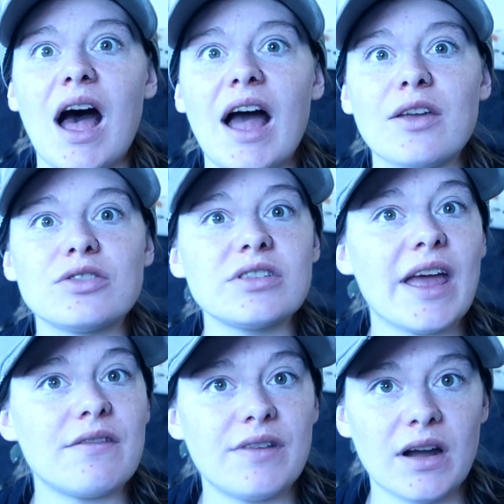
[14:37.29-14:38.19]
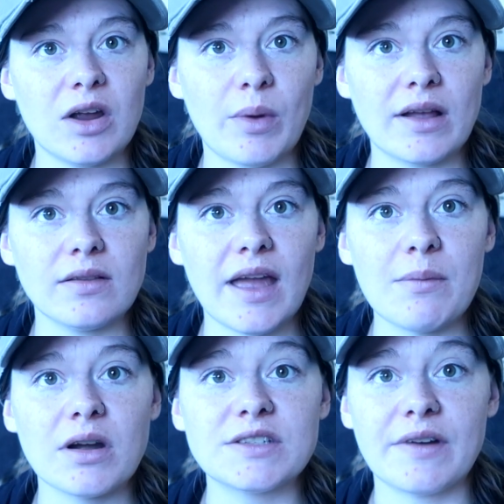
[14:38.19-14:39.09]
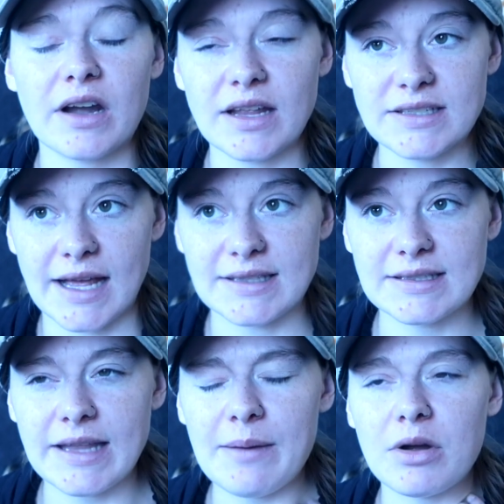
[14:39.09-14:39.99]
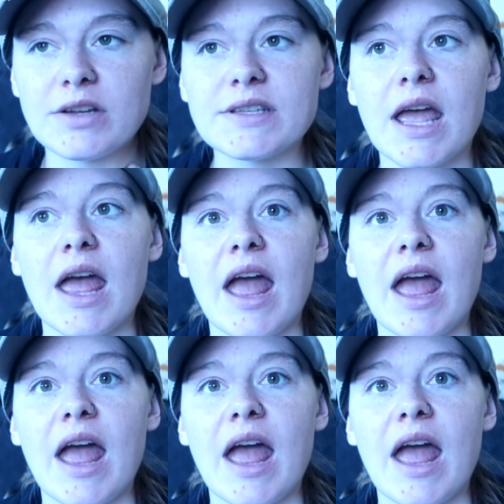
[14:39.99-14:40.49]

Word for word: I usually have very quick labors, very intense labors,